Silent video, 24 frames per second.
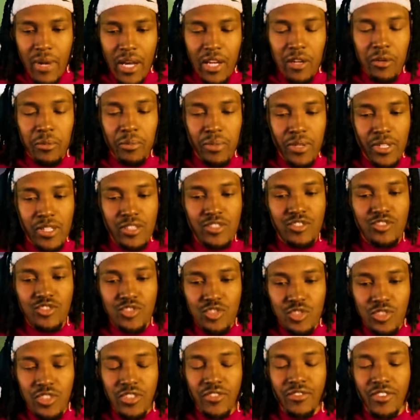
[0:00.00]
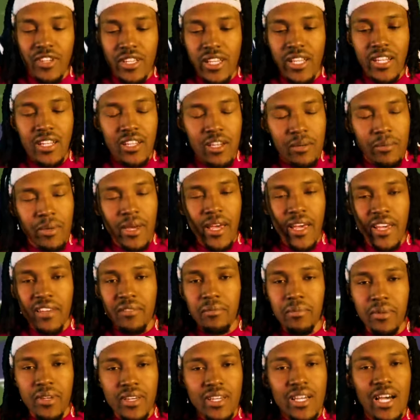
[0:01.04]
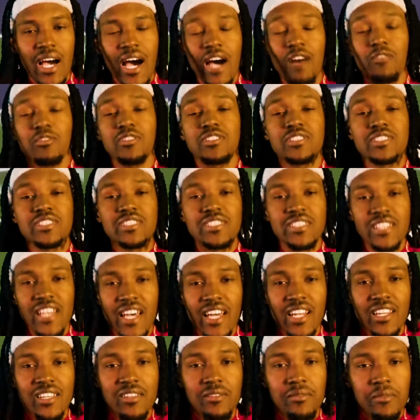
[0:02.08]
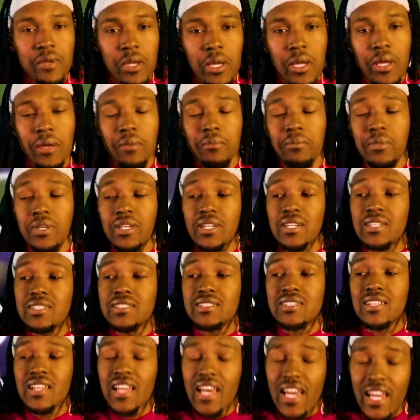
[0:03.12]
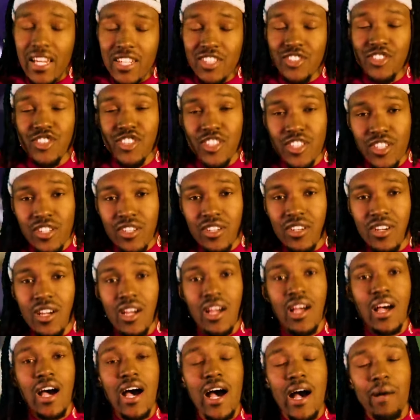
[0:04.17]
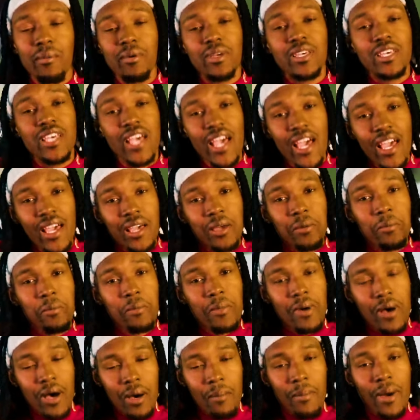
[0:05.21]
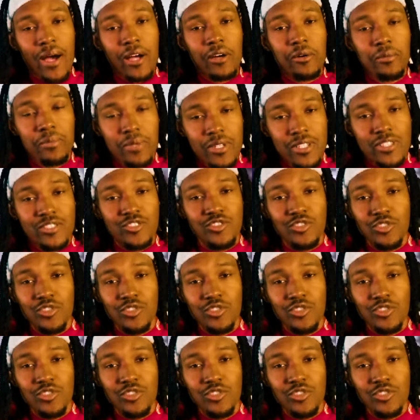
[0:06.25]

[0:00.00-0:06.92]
Michael Penix Jr. for that number eight pick, I was ecstatic because last year I became a Michael Penix